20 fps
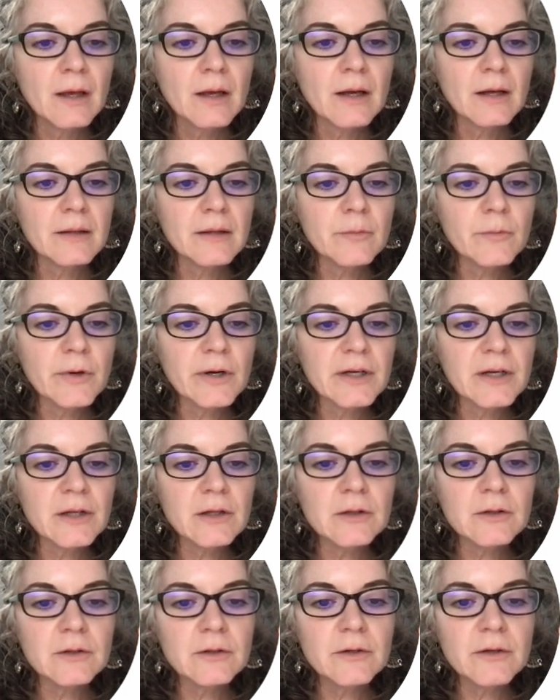Then we're going to
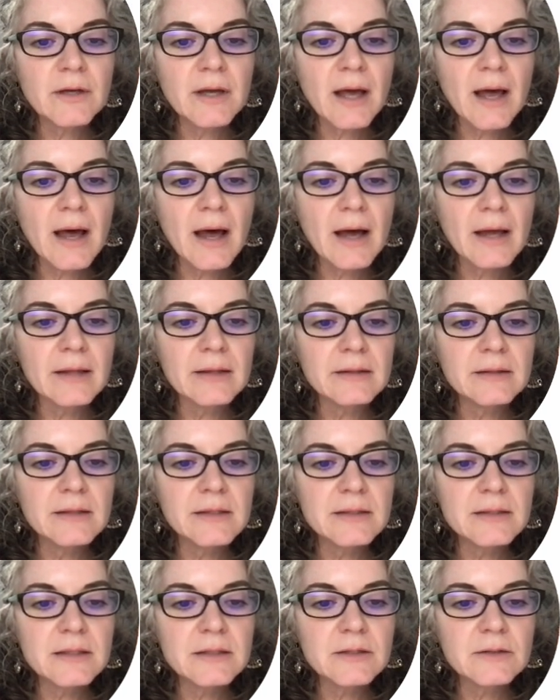look at
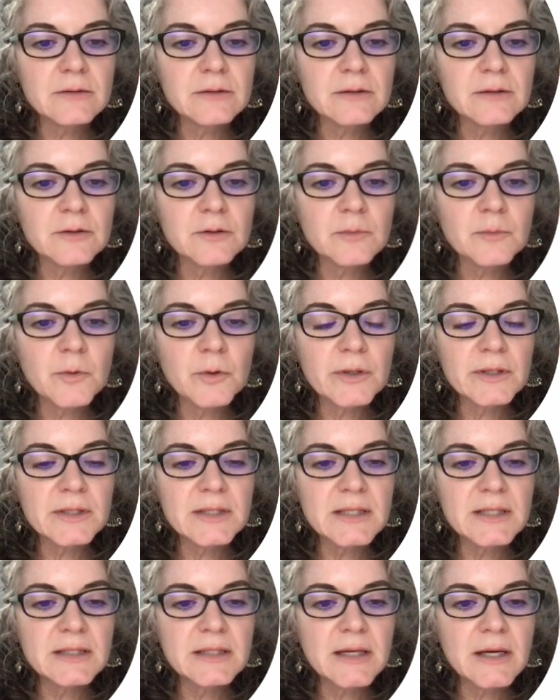this into a little more
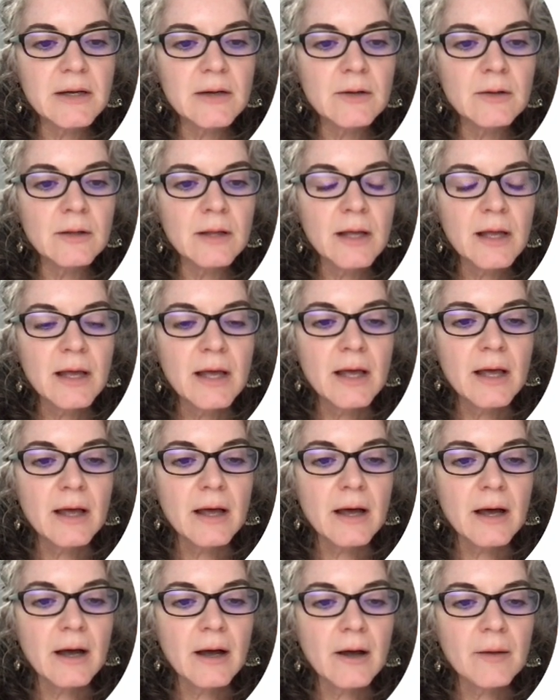detail.
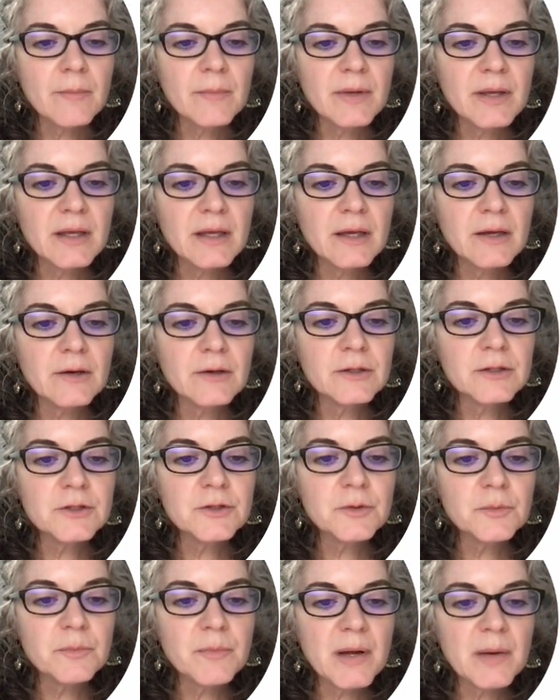Here's
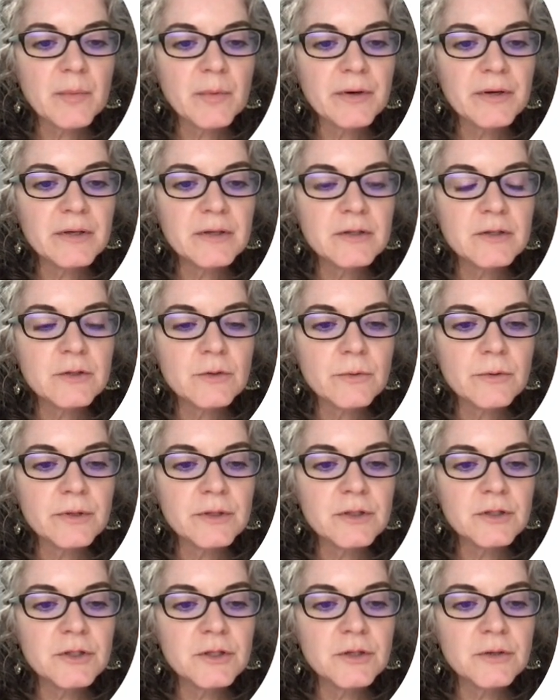your memory
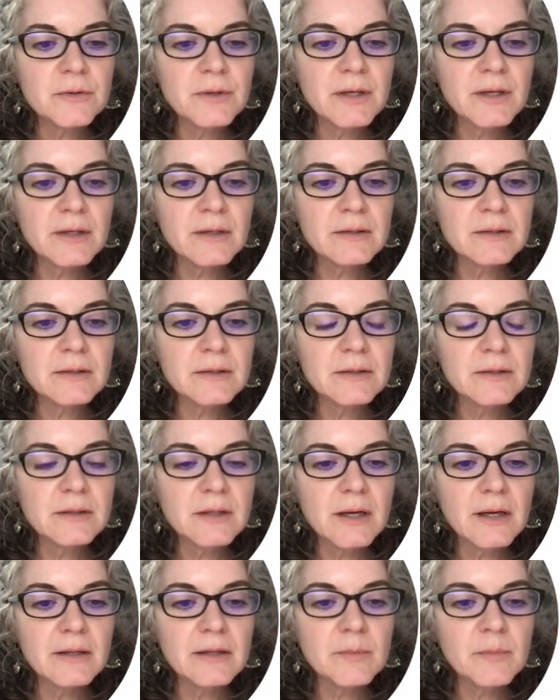storage unit,
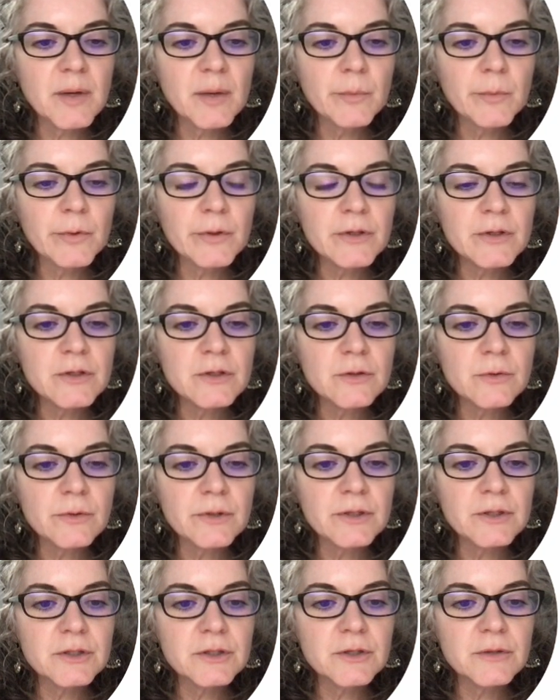and the memory
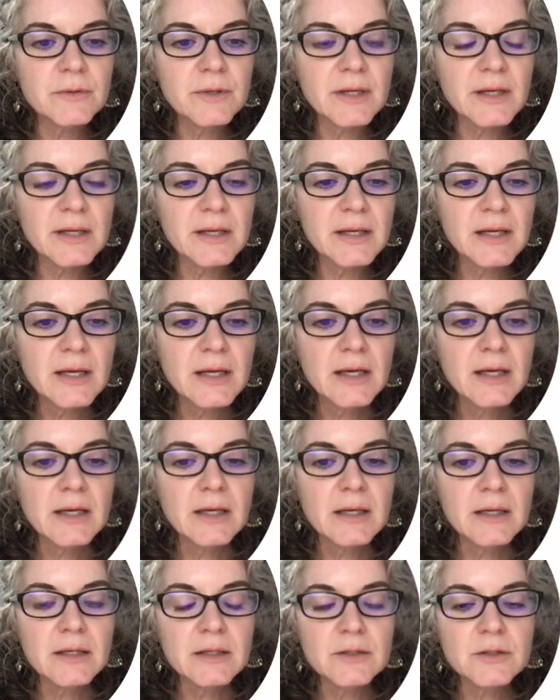storage unit
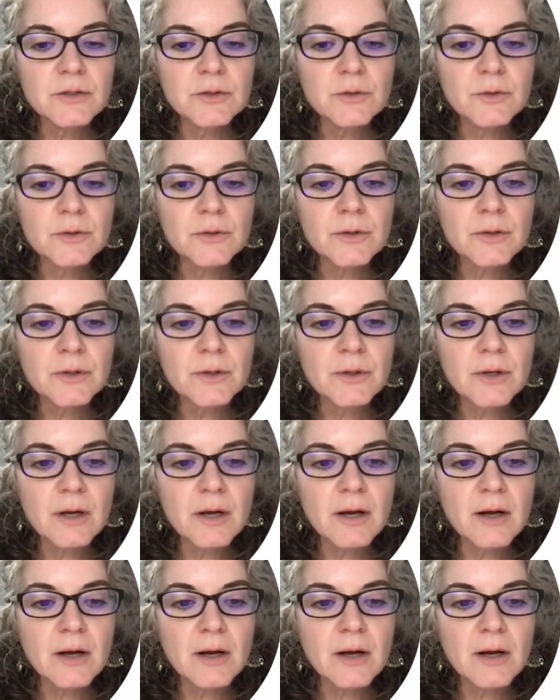is your